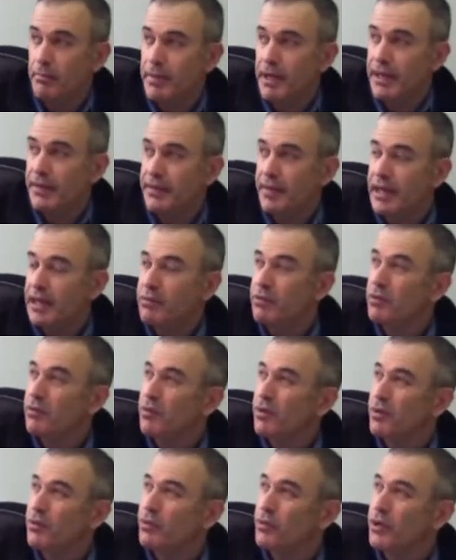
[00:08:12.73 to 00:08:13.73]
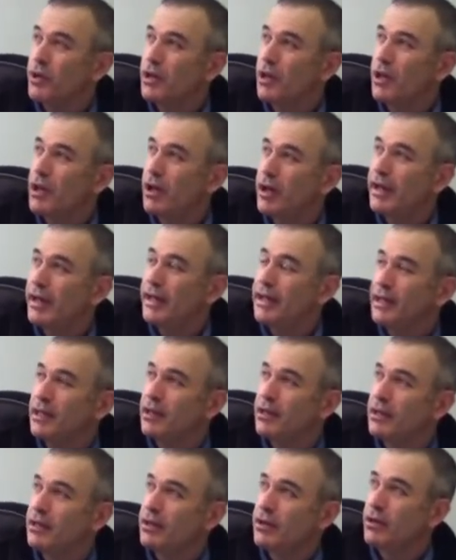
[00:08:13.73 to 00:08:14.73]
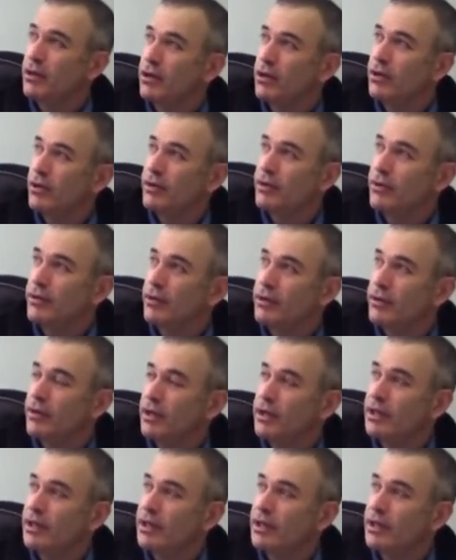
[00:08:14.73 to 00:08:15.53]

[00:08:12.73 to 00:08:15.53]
but they were relying on